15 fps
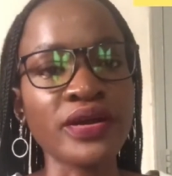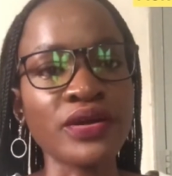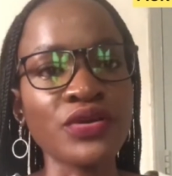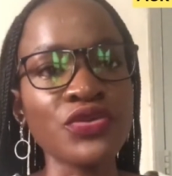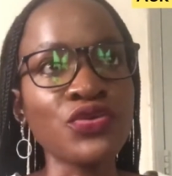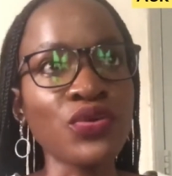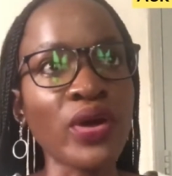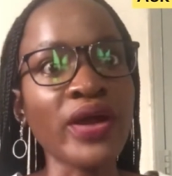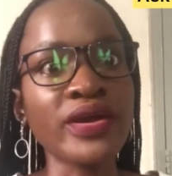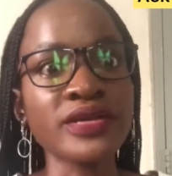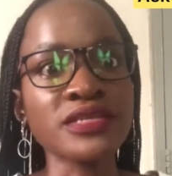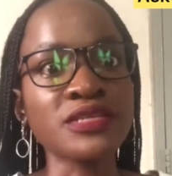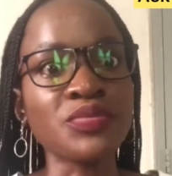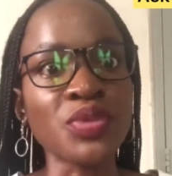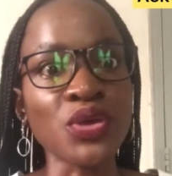
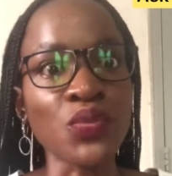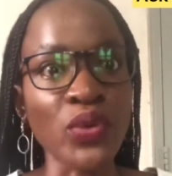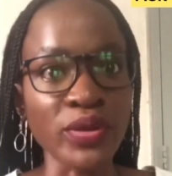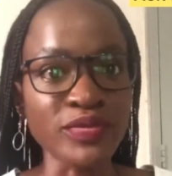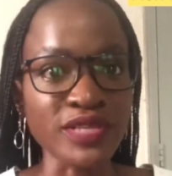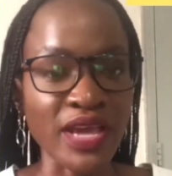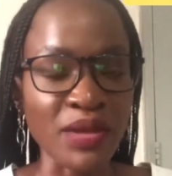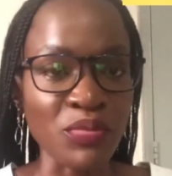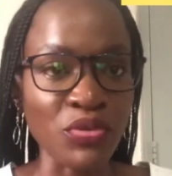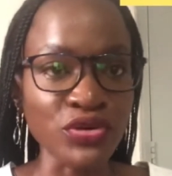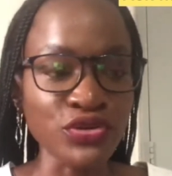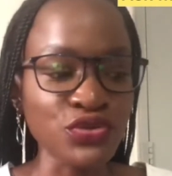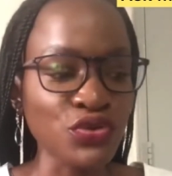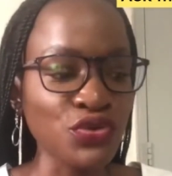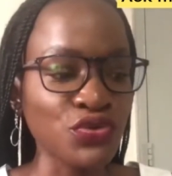URSB website
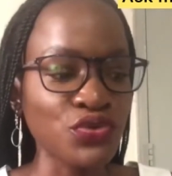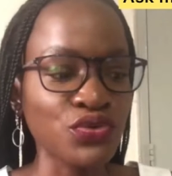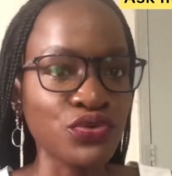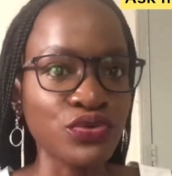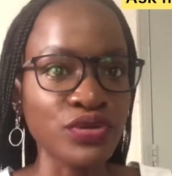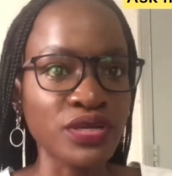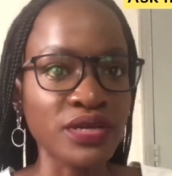portal. You could